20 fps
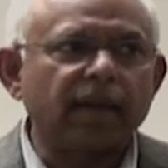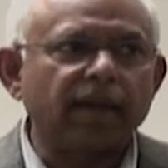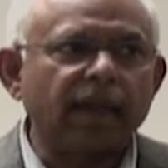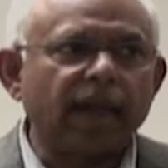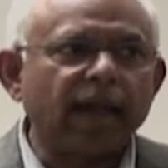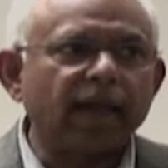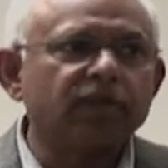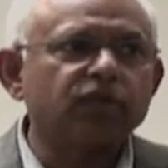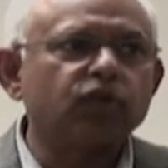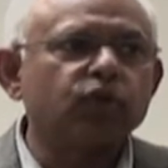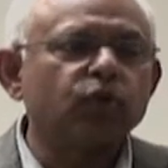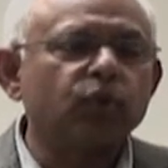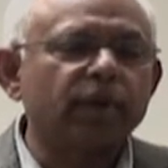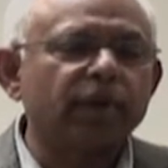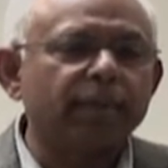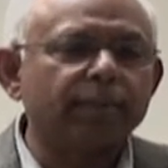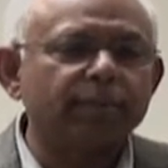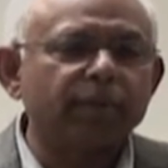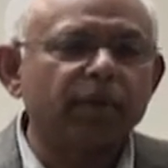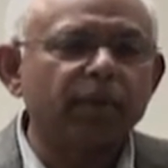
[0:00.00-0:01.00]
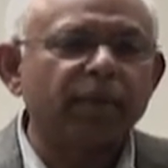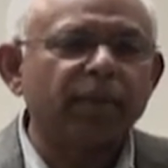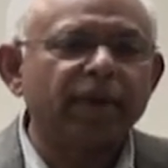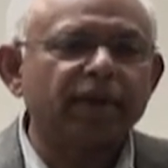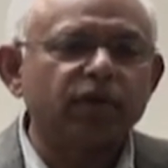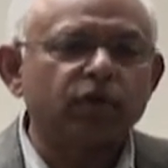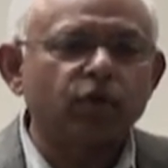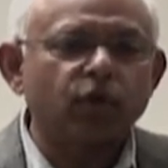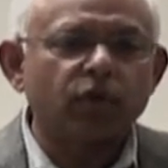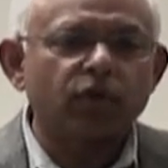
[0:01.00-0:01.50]
And as you
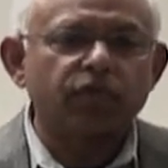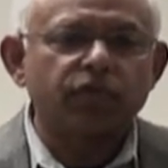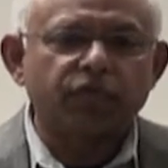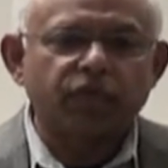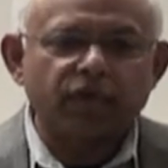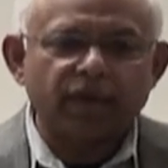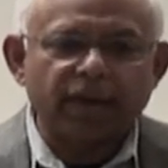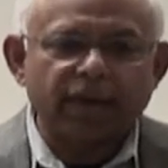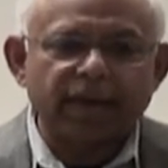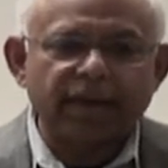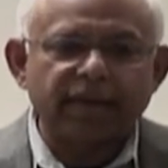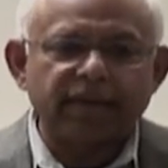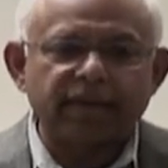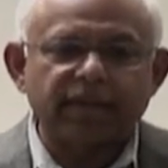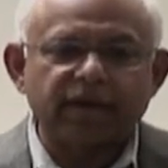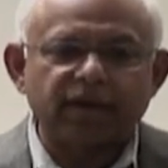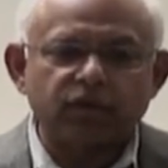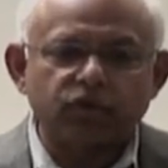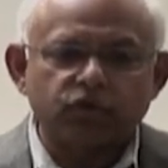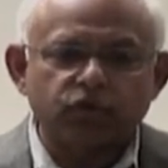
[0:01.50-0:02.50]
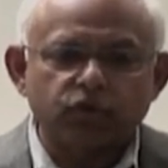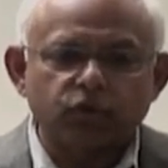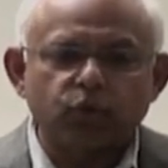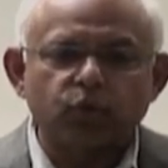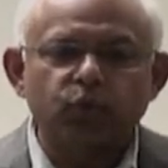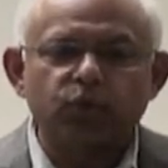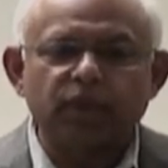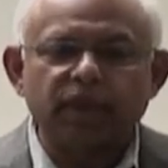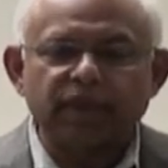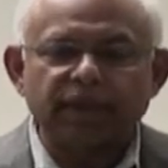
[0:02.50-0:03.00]
implement, don't forget that
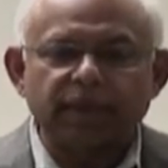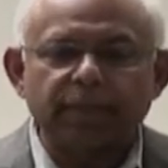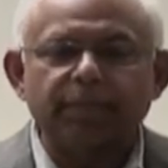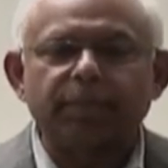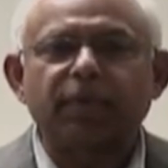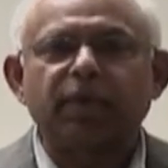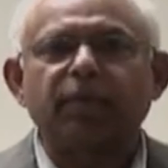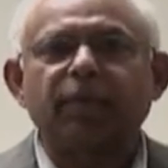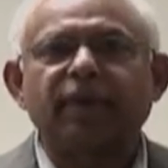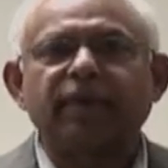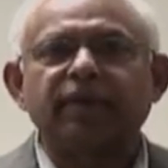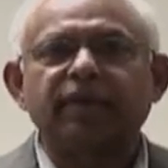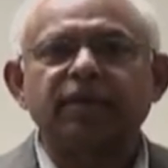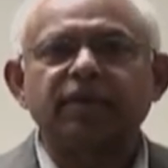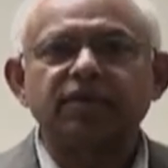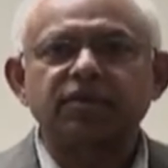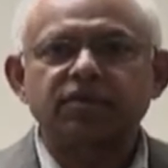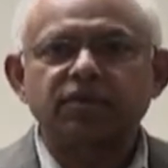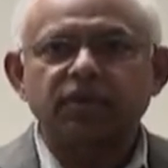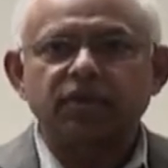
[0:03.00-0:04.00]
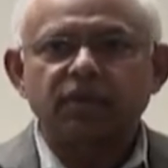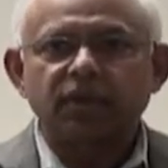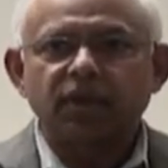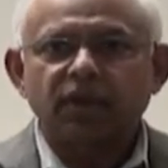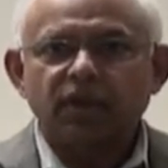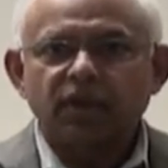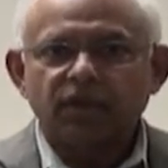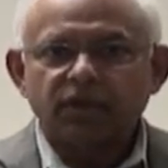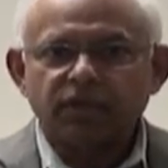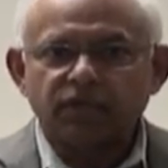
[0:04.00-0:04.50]
through the implementation
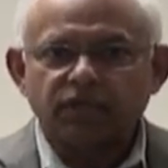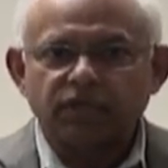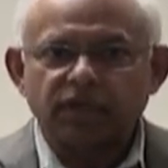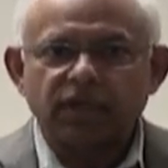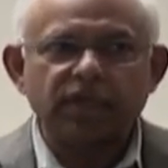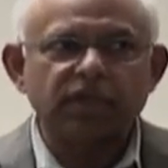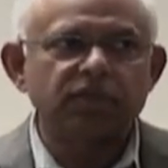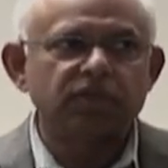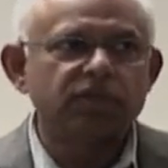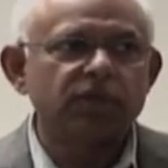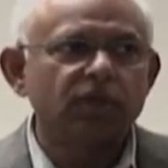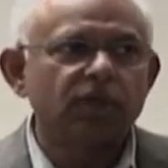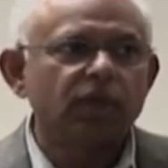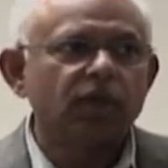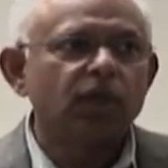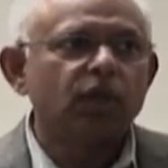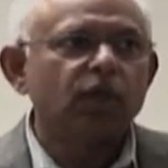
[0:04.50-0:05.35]
stage,